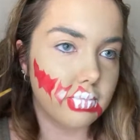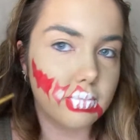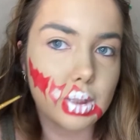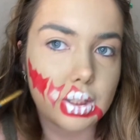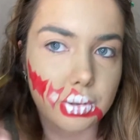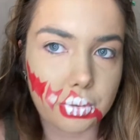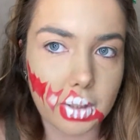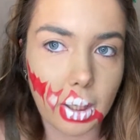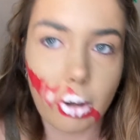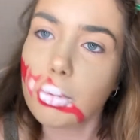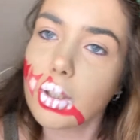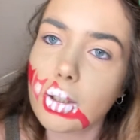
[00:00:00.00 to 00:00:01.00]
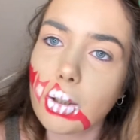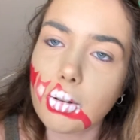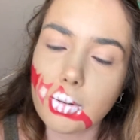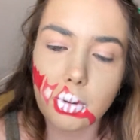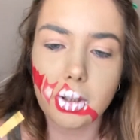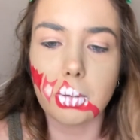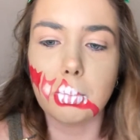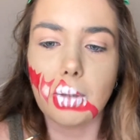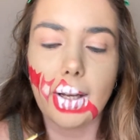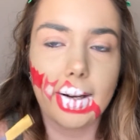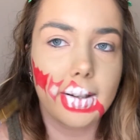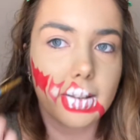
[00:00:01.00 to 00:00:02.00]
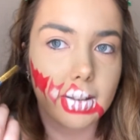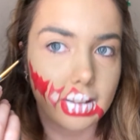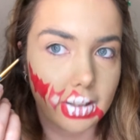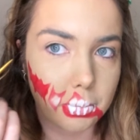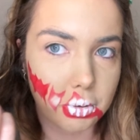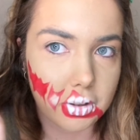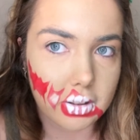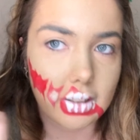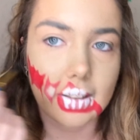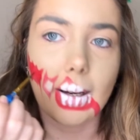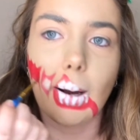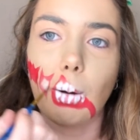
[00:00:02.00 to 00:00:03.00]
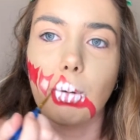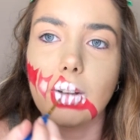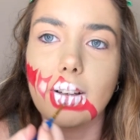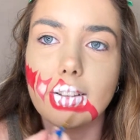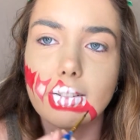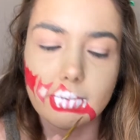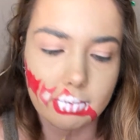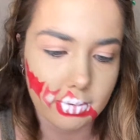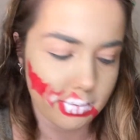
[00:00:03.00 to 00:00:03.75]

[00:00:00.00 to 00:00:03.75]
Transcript: So now I'm going to go in with the black and I'm just going to outline